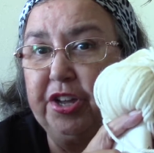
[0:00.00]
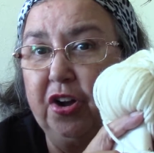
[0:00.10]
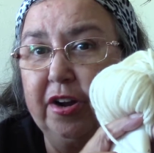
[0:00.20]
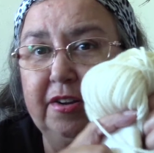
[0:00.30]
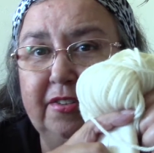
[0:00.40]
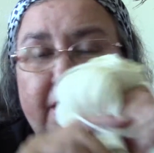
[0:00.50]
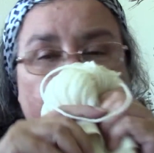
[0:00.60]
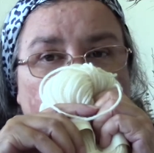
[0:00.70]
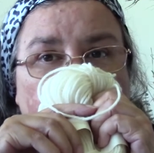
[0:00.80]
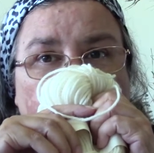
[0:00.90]
yarns.
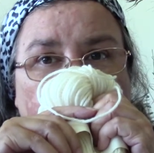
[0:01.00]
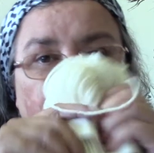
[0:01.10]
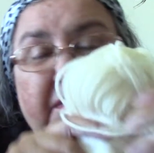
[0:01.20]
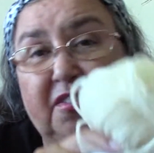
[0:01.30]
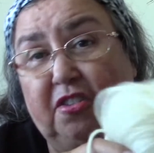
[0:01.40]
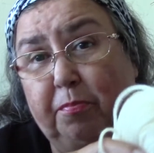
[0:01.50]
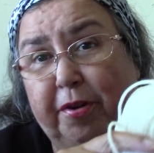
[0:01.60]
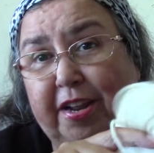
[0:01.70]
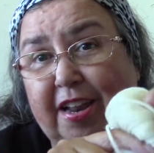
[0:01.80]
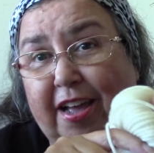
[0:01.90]
This is
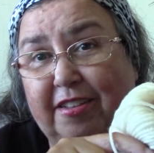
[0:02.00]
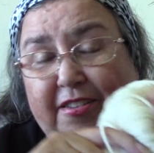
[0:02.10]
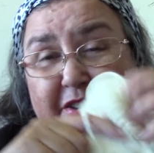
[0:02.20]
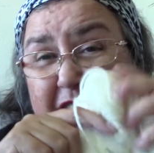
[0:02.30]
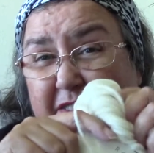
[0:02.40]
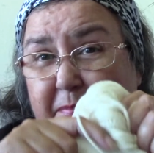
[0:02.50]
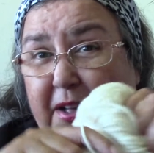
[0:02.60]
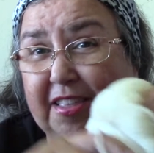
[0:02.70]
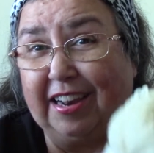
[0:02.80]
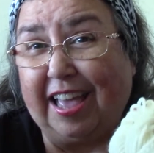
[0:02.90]
pretty nice. You can smell
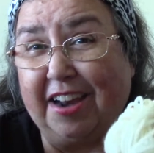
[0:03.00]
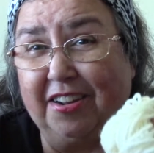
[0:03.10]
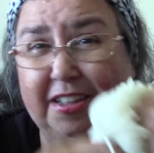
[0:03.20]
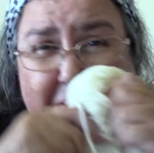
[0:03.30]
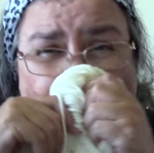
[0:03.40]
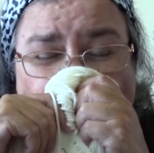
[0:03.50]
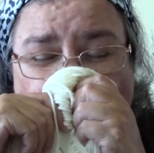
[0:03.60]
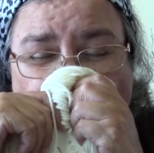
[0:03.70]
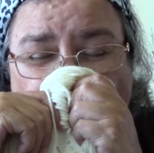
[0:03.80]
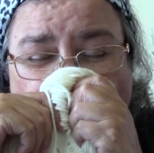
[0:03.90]
the lanolin,
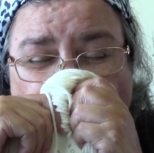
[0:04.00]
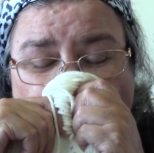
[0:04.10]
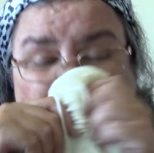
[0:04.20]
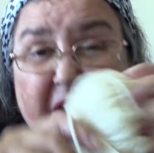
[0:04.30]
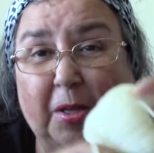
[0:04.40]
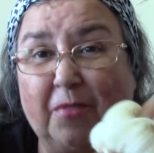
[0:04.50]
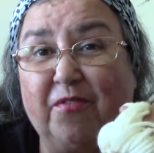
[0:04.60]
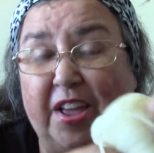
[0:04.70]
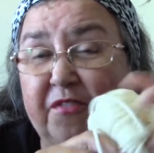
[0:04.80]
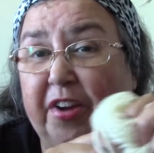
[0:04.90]

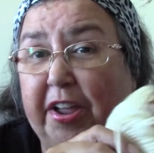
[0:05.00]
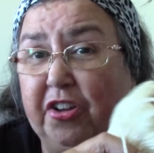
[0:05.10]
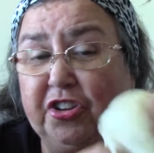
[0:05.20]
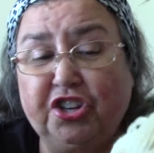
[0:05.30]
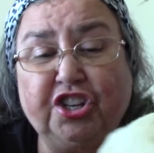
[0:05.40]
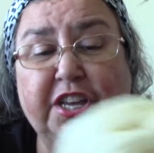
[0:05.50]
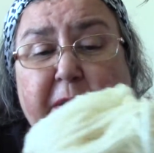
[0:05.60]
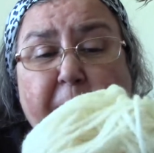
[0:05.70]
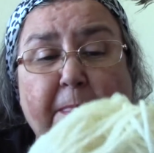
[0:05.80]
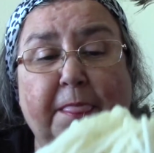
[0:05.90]
and very
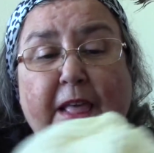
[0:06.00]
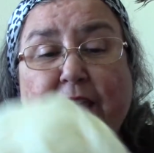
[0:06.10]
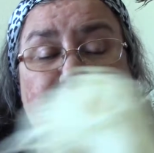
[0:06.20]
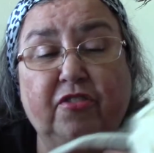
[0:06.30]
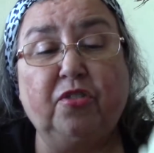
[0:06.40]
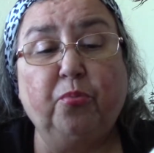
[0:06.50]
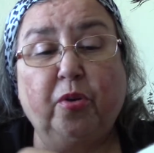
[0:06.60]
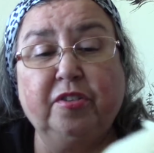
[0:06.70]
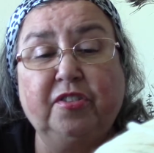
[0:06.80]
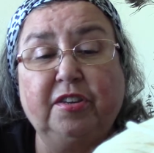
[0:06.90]
cushy. This is
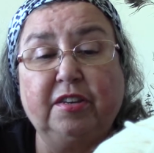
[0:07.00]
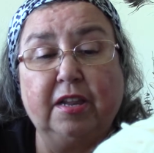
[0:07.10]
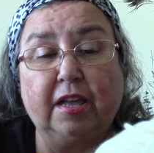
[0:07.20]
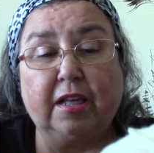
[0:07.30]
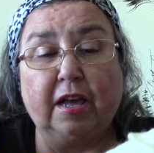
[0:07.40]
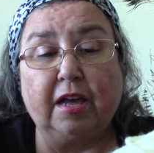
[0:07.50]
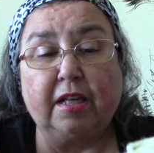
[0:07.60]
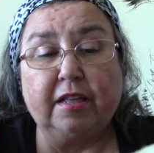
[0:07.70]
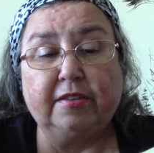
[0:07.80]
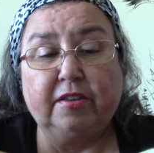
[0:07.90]
worsted.
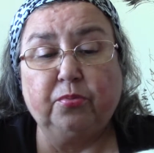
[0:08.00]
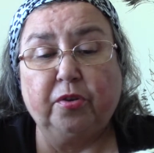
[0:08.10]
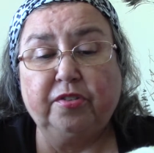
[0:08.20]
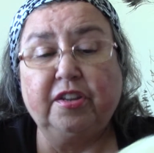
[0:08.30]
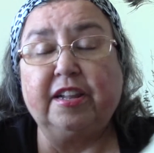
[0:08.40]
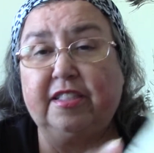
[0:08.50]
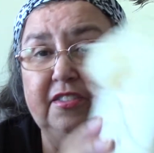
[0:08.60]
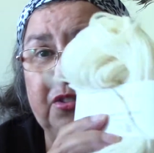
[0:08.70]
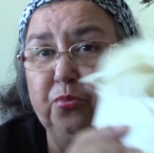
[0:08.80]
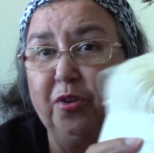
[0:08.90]
This
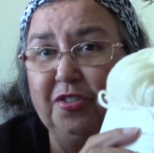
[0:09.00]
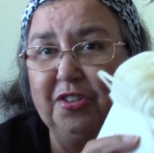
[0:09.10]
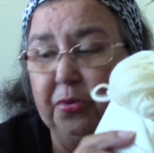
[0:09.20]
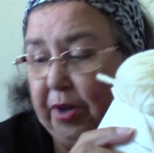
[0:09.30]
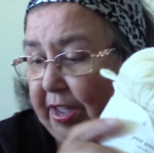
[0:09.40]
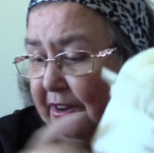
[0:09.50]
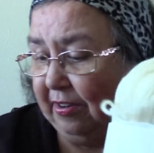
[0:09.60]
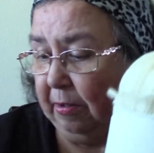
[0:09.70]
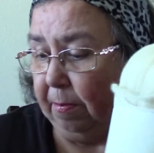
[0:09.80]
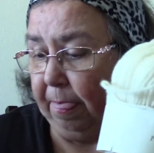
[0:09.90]
is worsted weight,
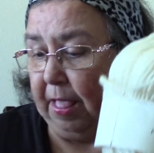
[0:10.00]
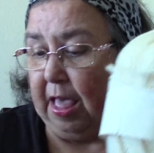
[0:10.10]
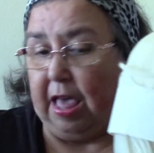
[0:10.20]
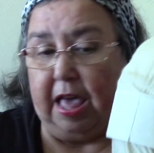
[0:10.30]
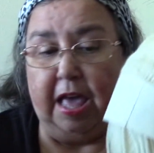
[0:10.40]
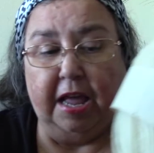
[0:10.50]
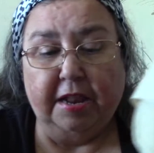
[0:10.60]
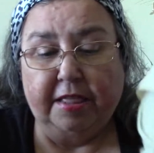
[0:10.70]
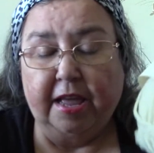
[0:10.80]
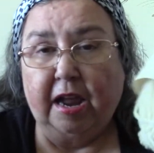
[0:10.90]

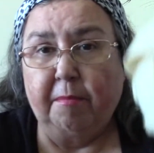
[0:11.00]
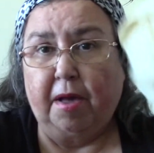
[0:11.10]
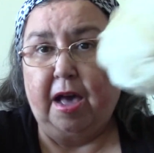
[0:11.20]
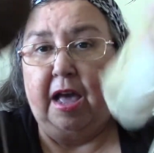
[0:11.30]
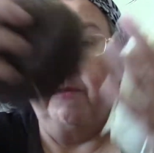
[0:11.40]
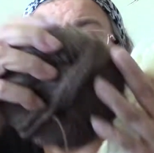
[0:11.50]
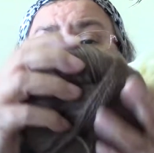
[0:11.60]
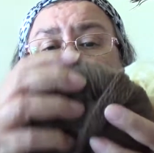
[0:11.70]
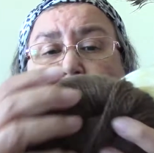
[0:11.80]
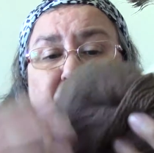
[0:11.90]
and then I'm
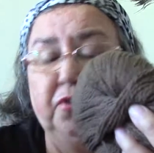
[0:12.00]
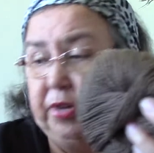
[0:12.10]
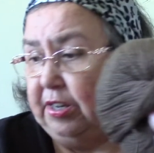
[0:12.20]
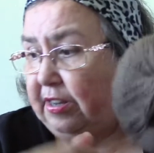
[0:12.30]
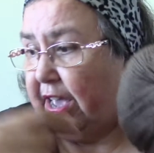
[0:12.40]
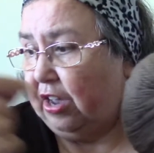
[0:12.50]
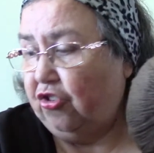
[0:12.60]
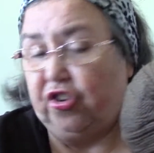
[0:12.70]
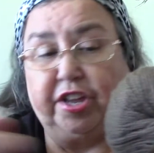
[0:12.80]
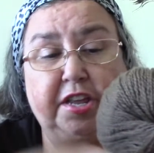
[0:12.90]
also
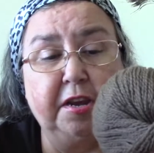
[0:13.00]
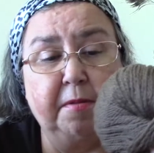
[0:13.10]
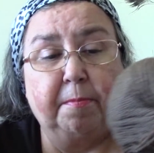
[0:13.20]
attaching